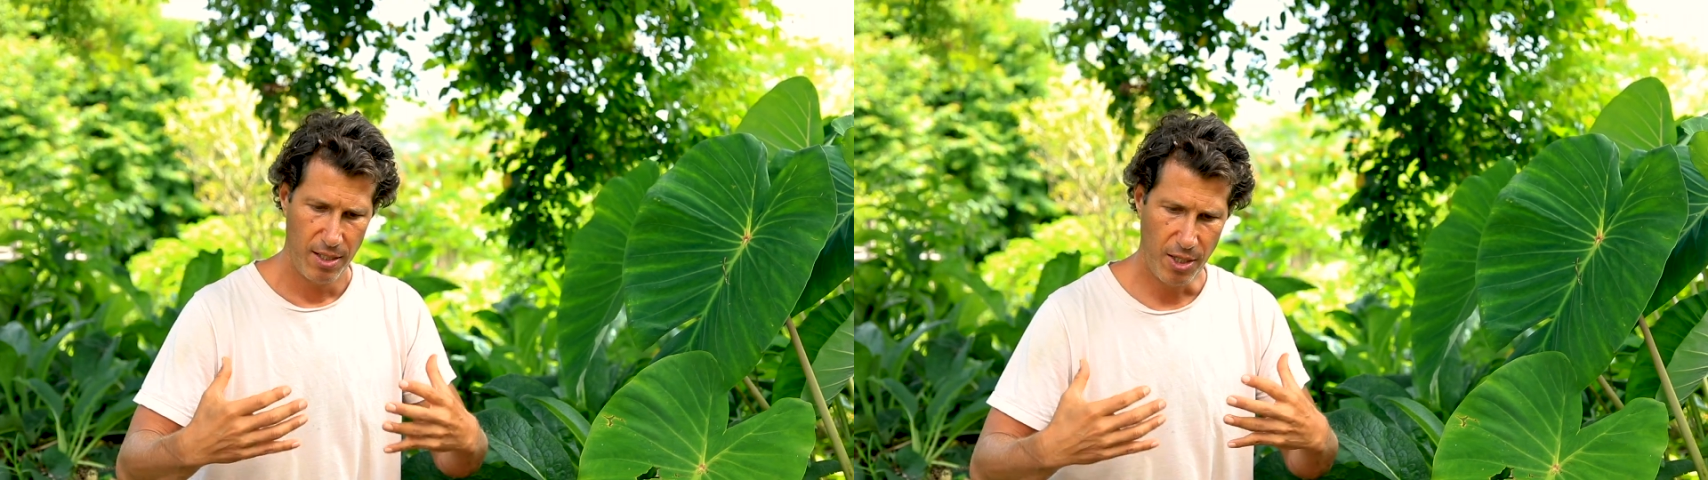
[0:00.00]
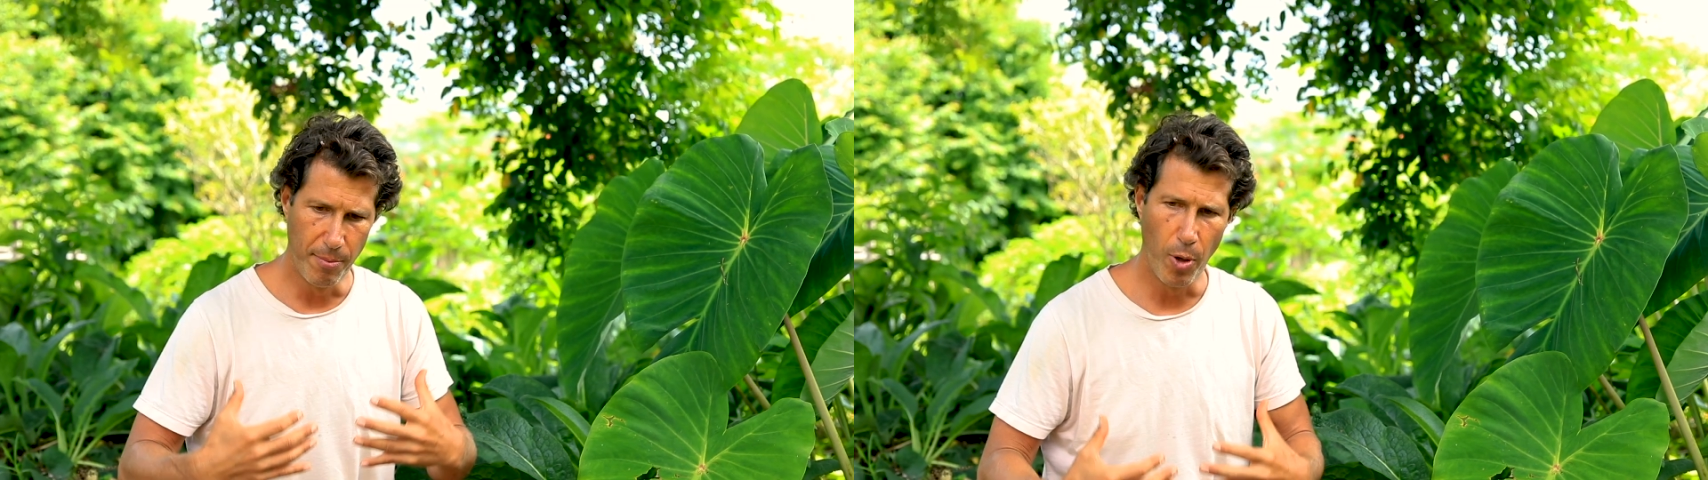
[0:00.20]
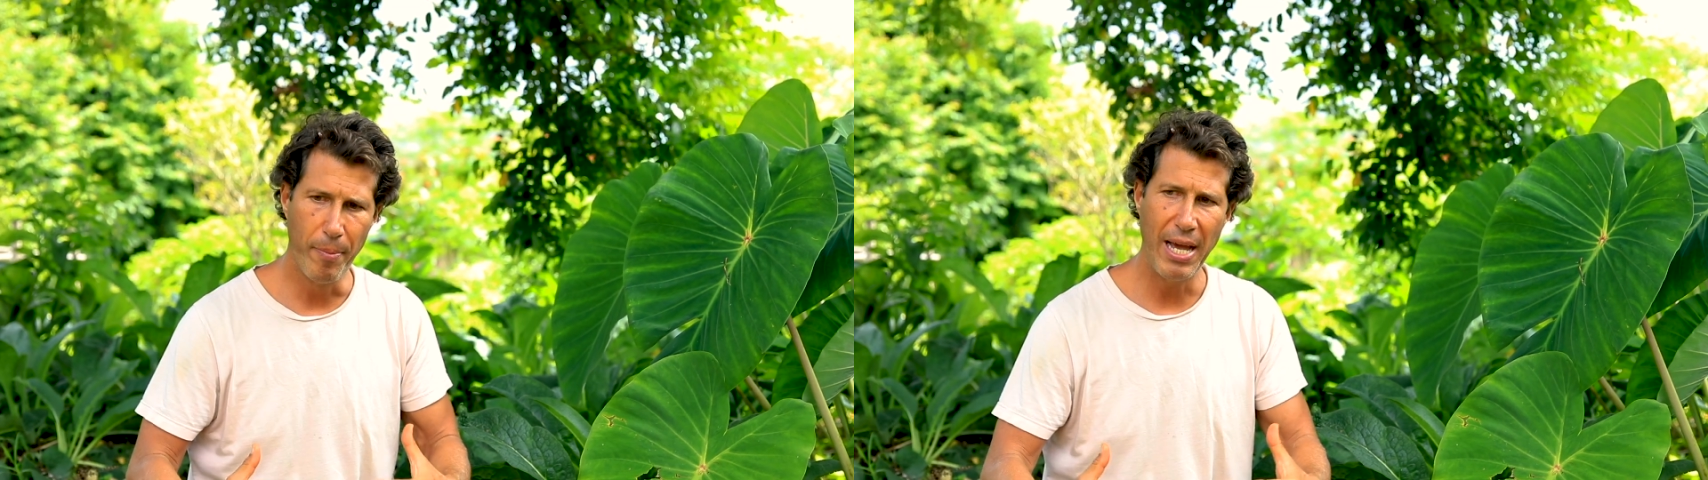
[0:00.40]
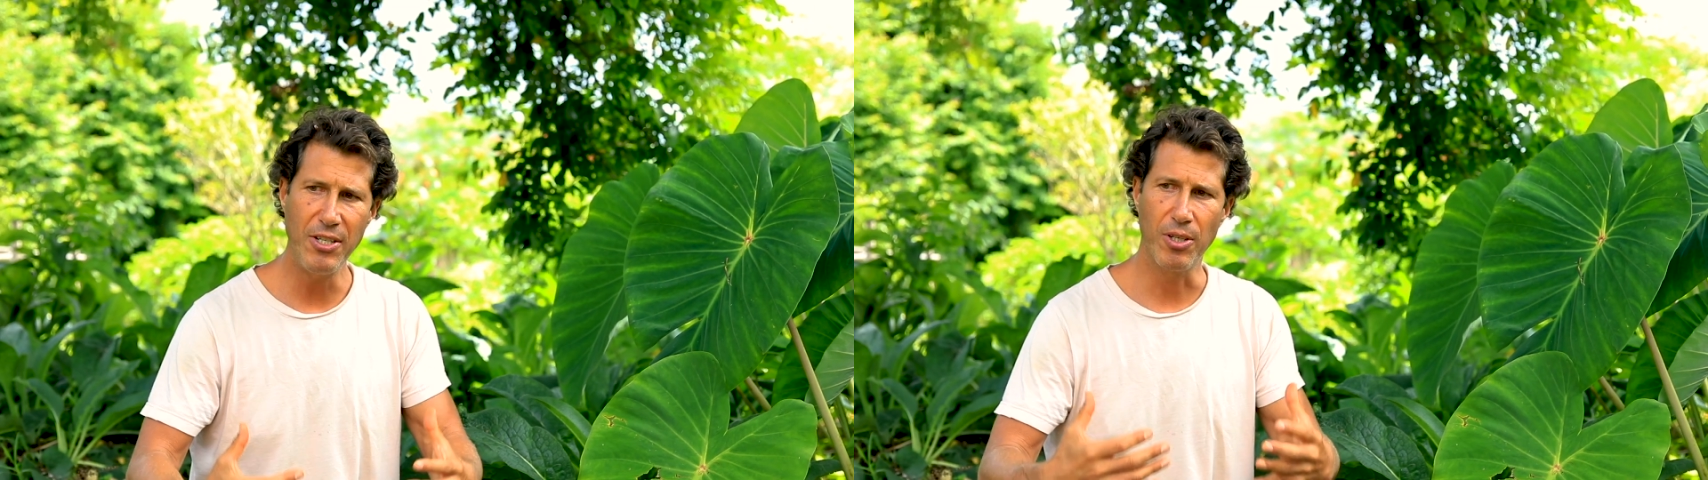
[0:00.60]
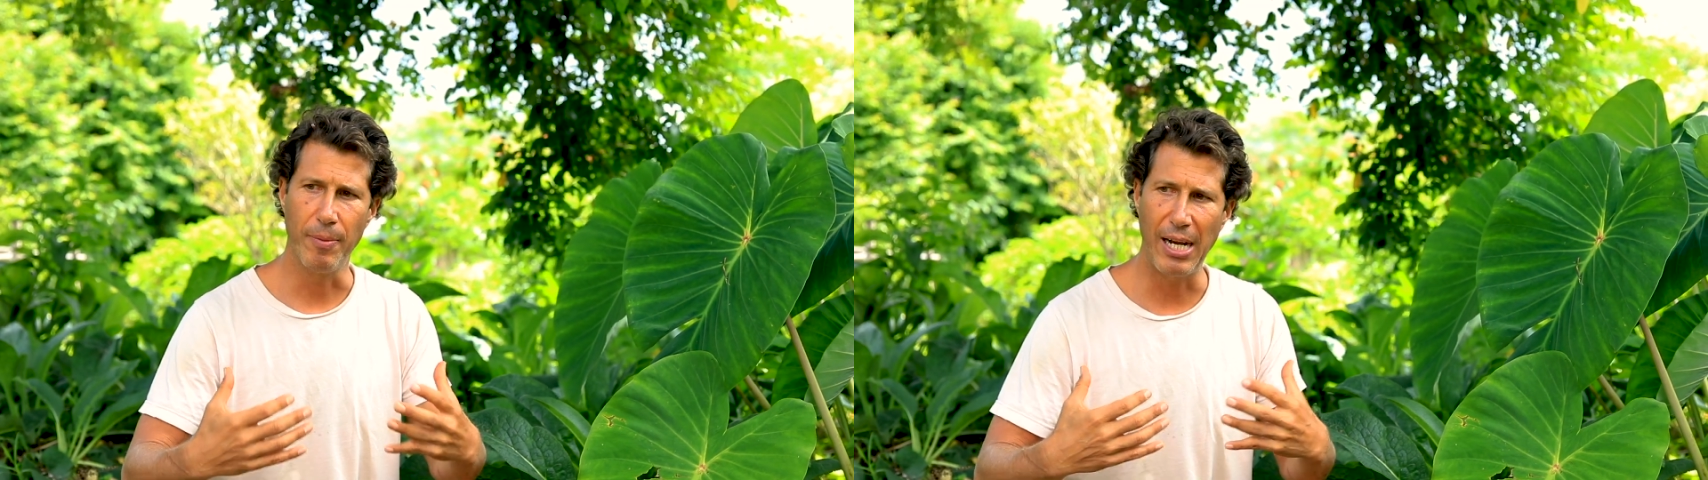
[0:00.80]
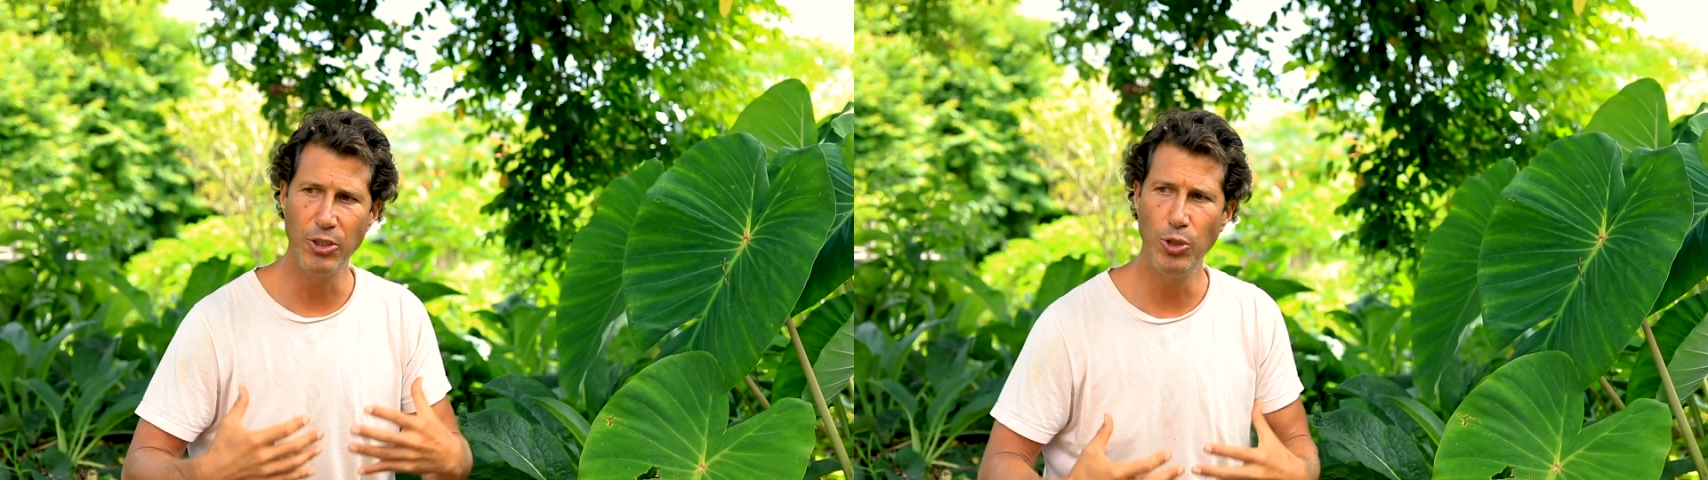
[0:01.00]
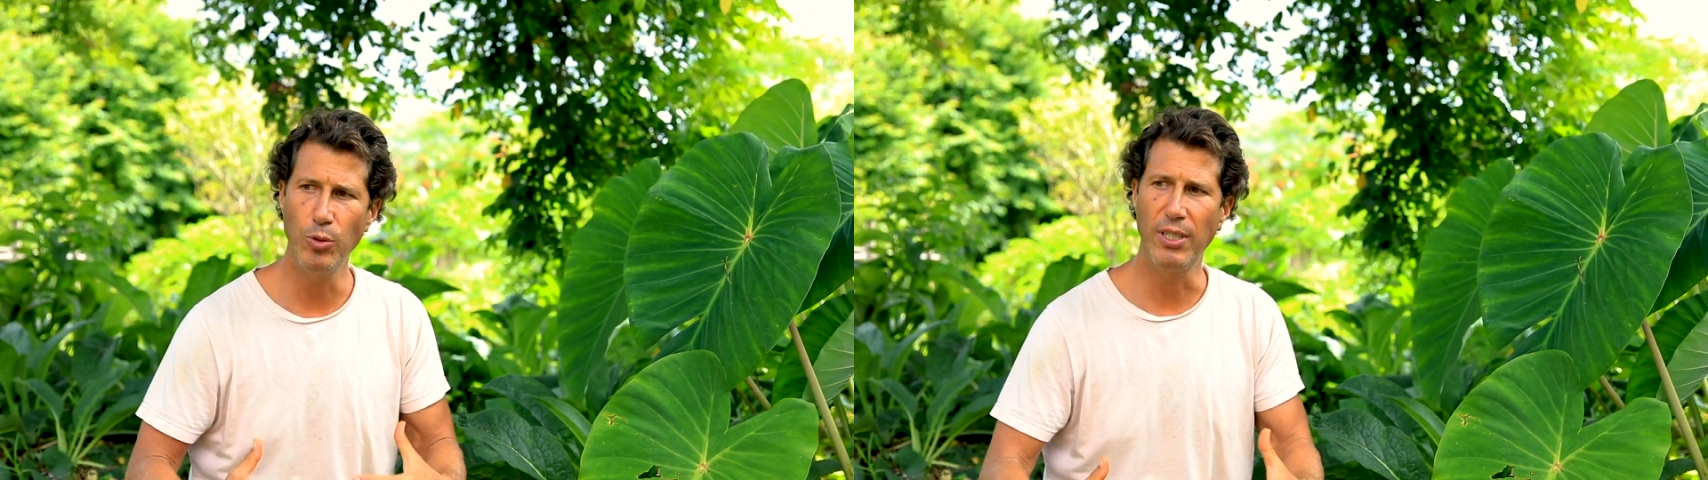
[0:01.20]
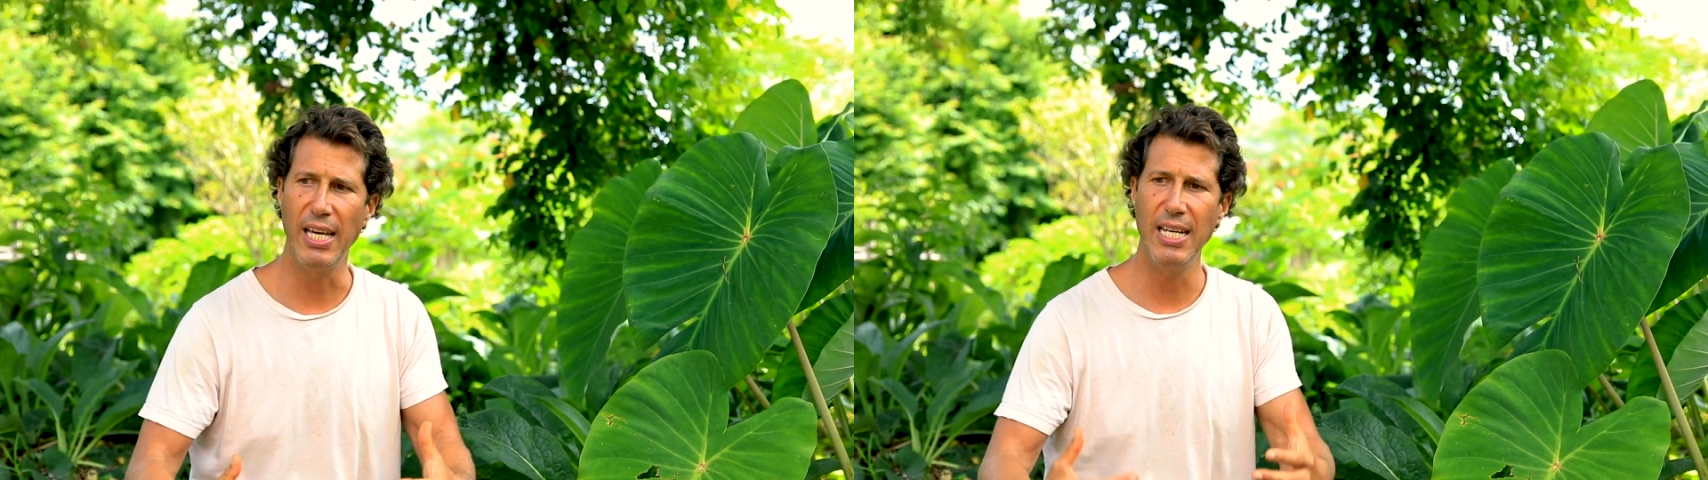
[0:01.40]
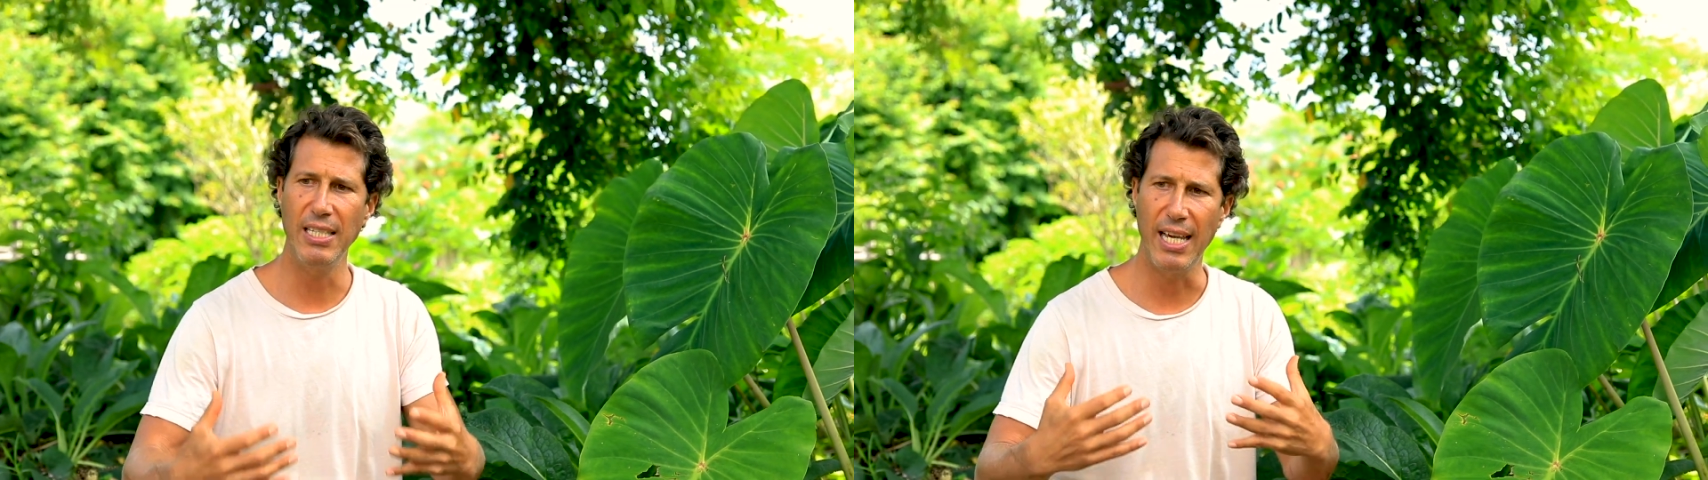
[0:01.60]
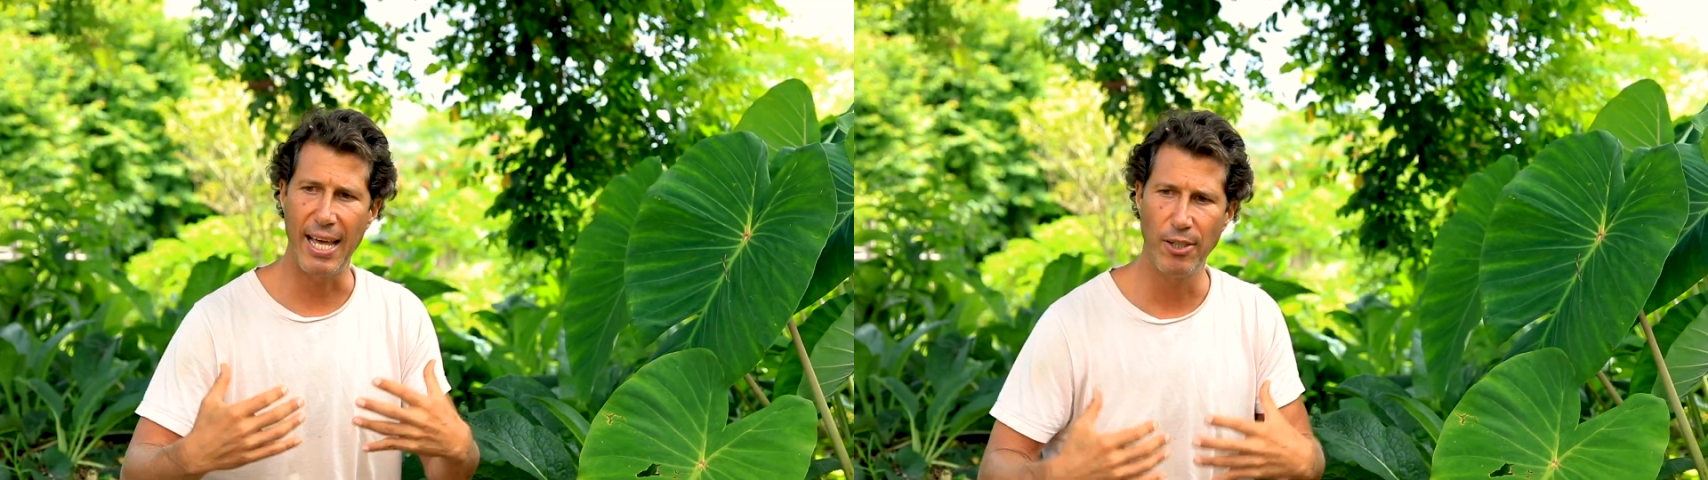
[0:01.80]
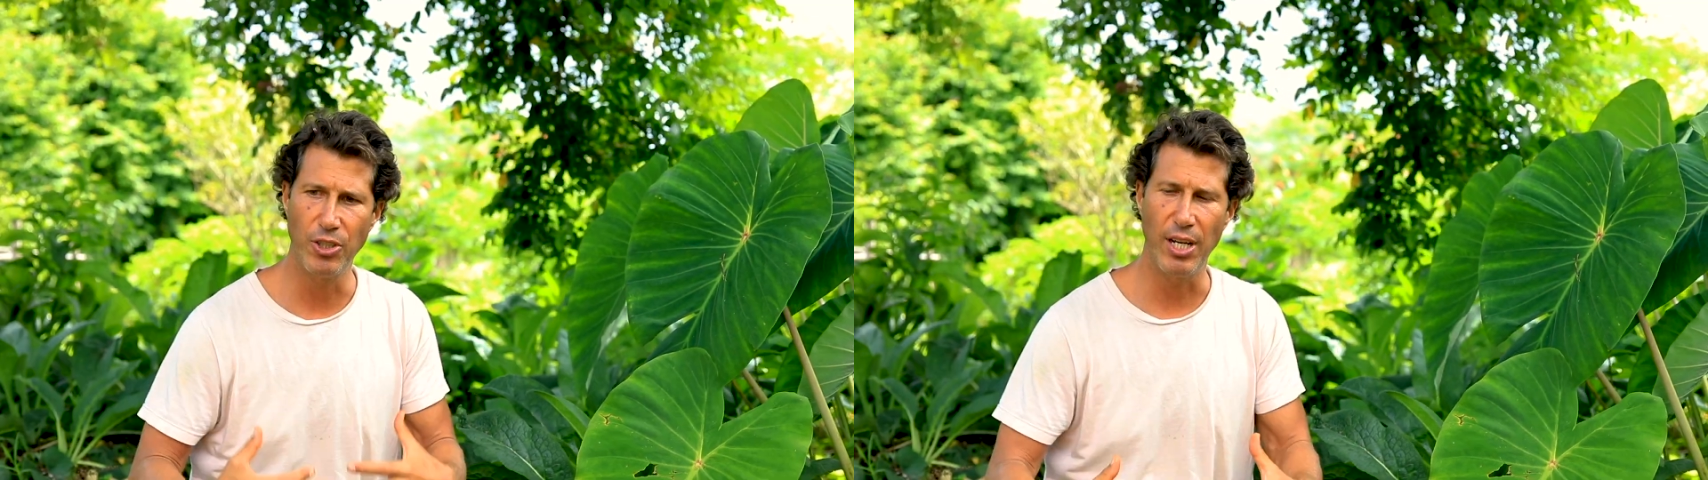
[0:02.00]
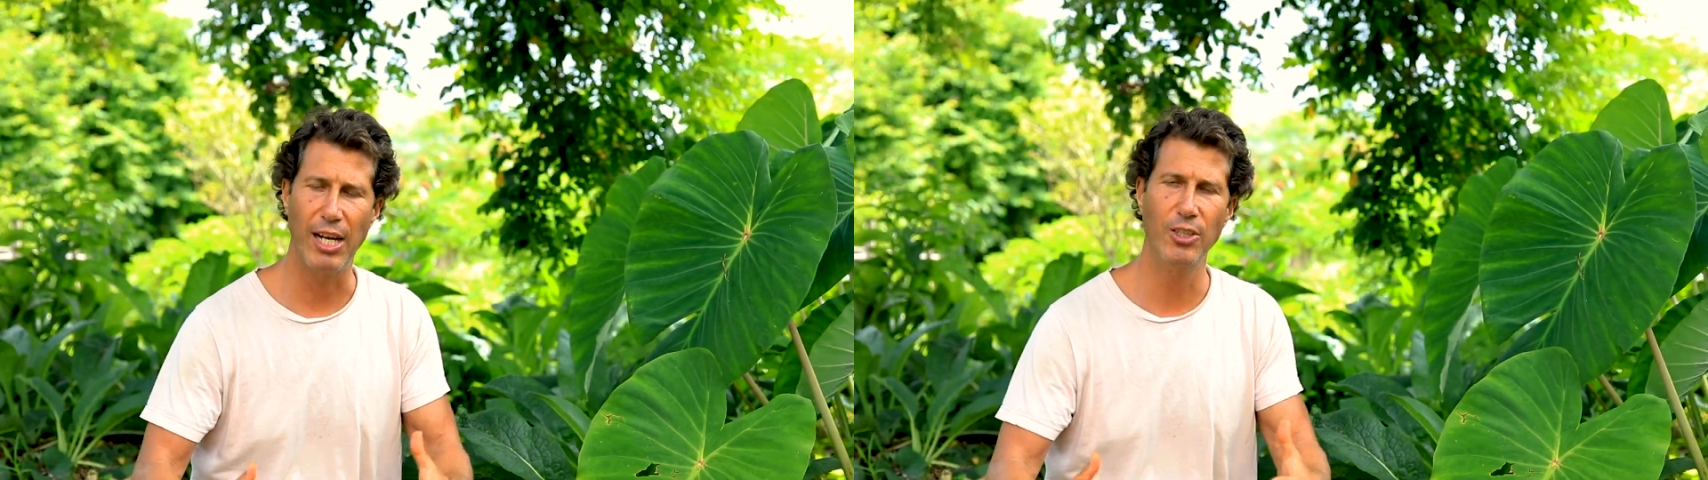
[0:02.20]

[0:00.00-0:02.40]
the momentum, as you gain the energy,